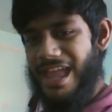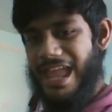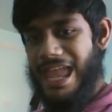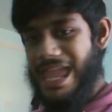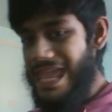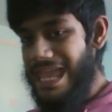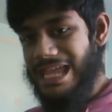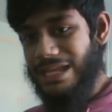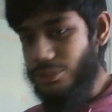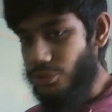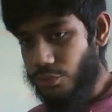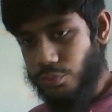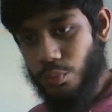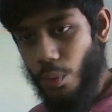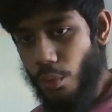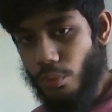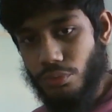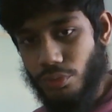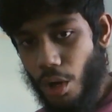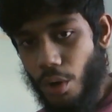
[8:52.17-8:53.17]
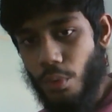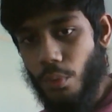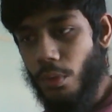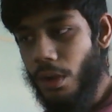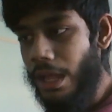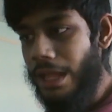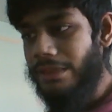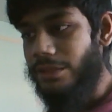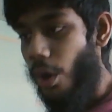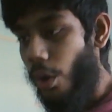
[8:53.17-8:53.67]
it just won't go.
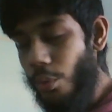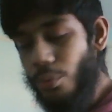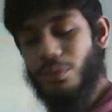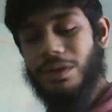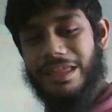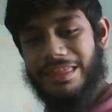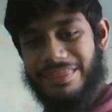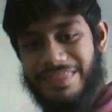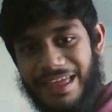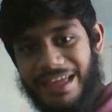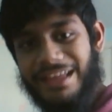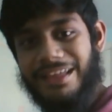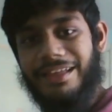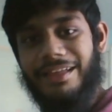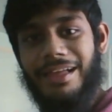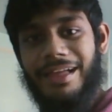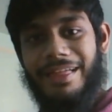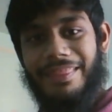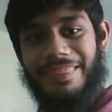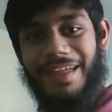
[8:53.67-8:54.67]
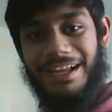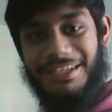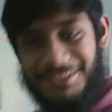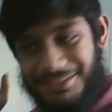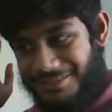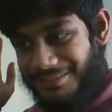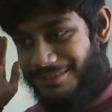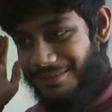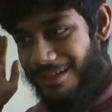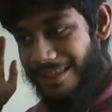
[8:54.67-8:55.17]
The only thing that
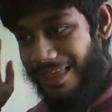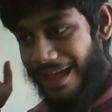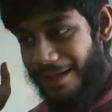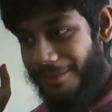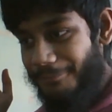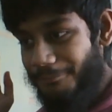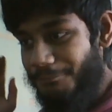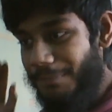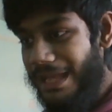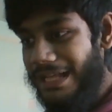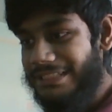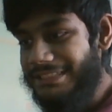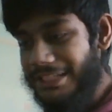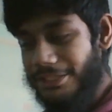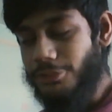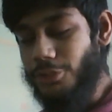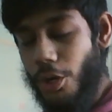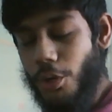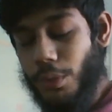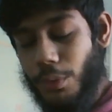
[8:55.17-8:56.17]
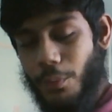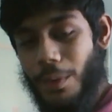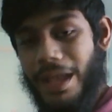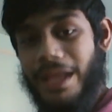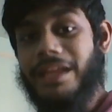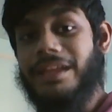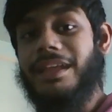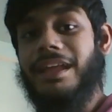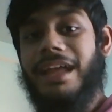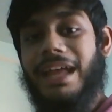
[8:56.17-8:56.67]
makes it go
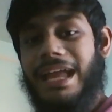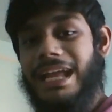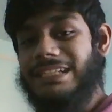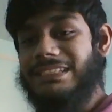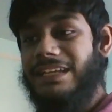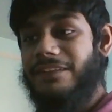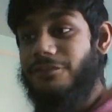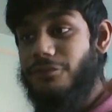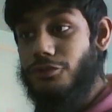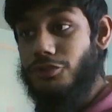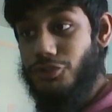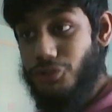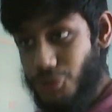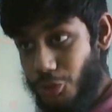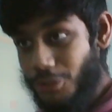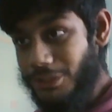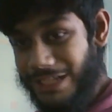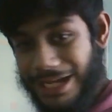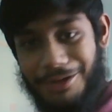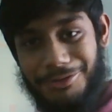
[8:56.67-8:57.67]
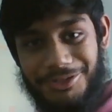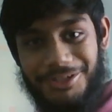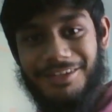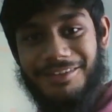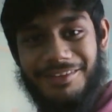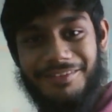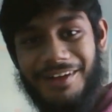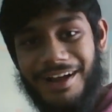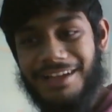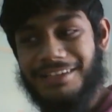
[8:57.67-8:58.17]
away is if you shut down your
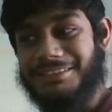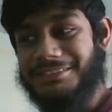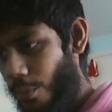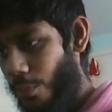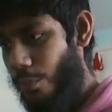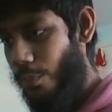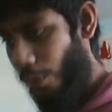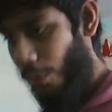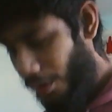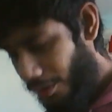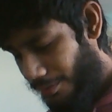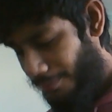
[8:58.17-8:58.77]
device. One